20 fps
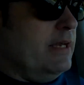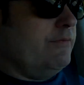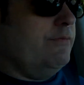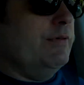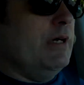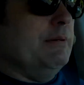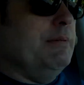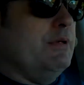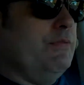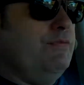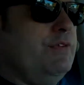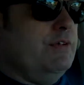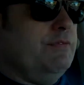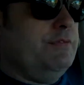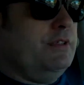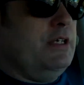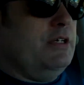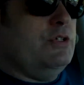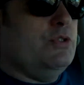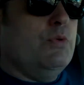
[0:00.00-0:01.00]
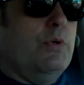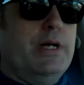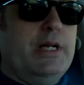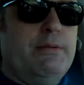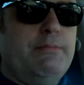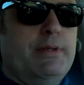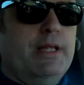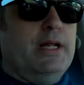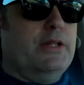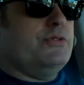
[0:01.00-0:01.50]
take probably fifteen to
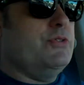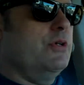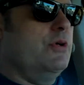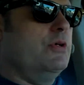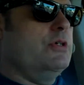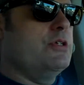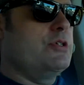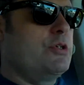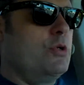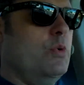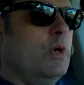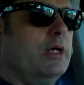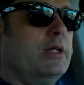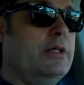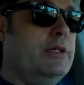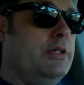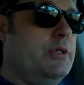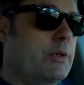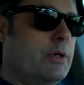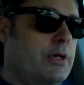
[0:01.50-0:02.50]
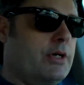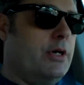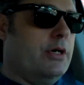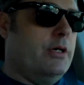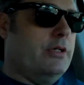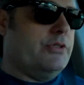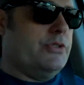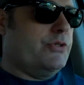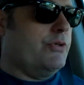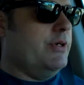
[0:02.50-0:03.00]
twenty minutes and just quickly do a
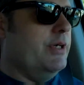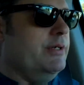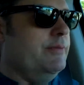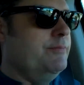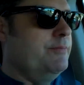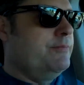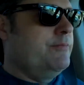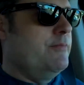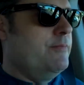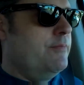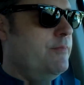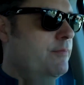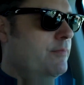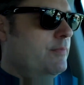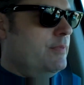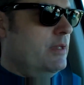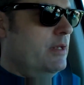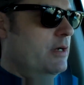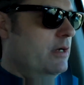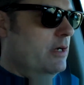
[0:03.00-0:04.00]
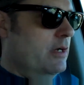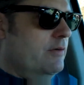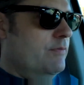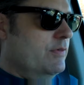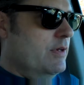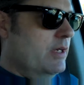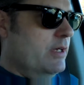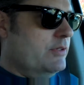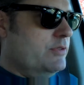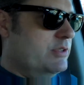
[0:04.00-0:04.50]
cursory
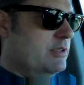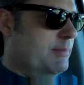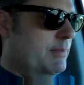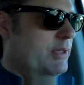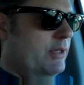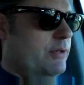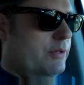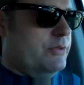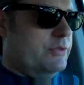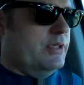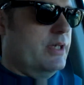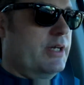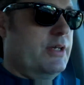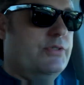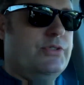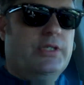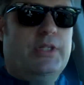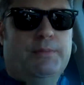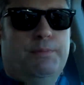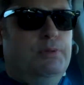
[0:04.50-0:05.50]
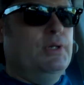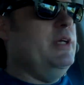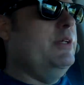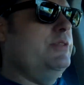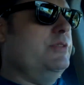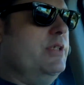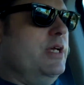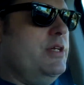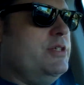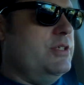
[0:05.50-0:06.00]
of uh, some of those, like I said, the
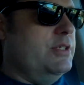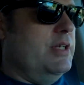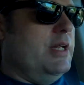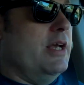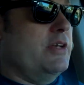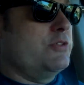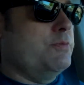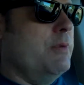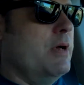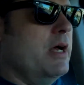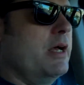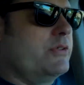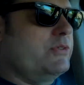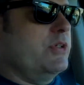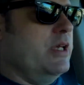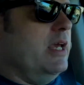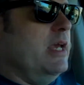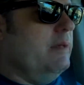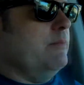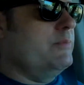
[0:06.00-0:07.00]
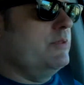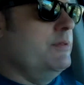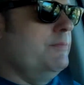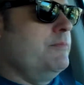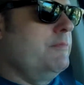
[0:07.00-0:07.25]
PlayStation and Xbox games.